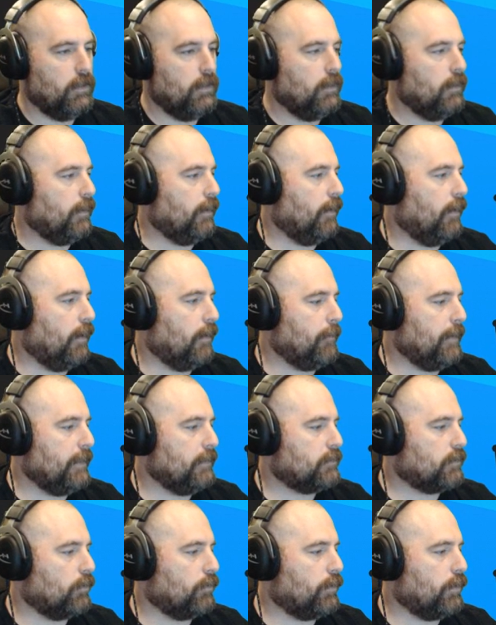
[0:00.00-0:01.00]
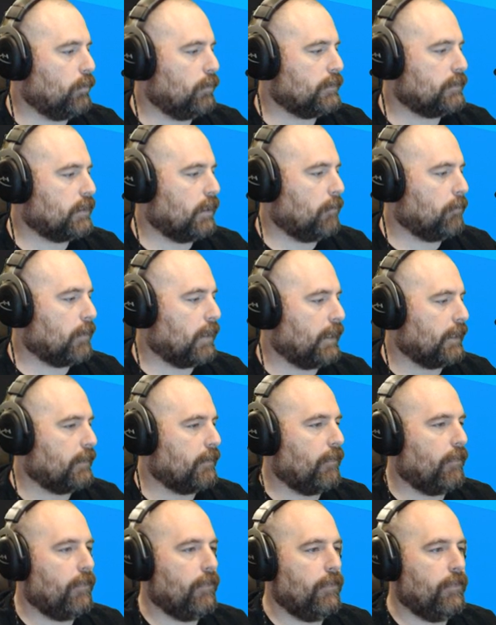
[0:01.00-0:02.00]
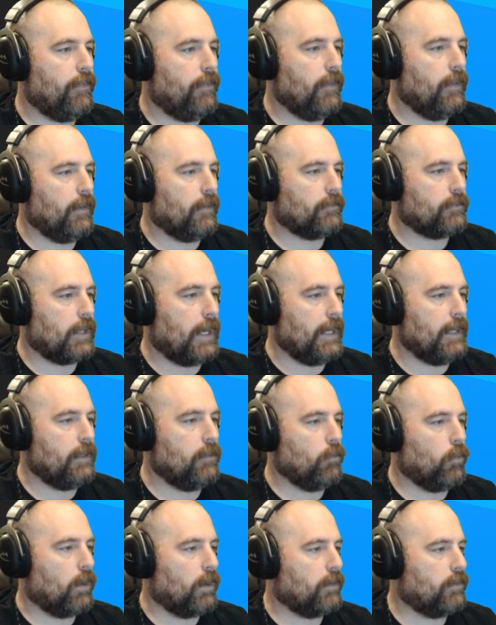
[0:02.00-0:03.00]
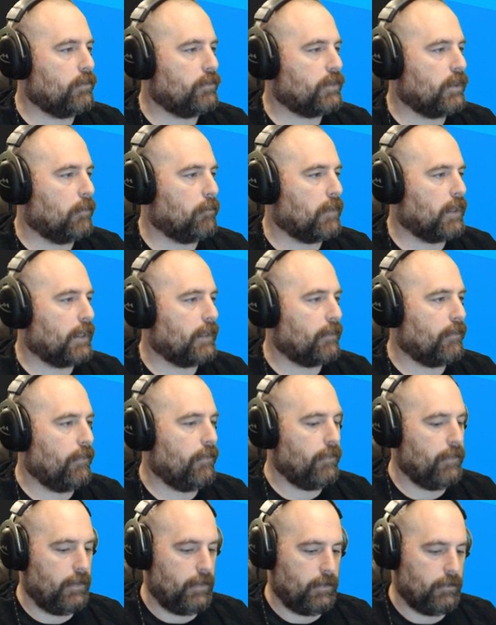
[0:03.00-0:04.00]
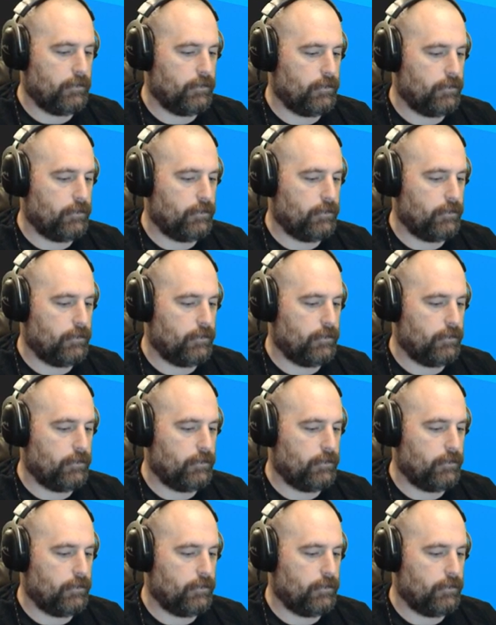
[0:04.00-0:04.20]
You know what I mean? So doing something like this. I didn't want to do something like this.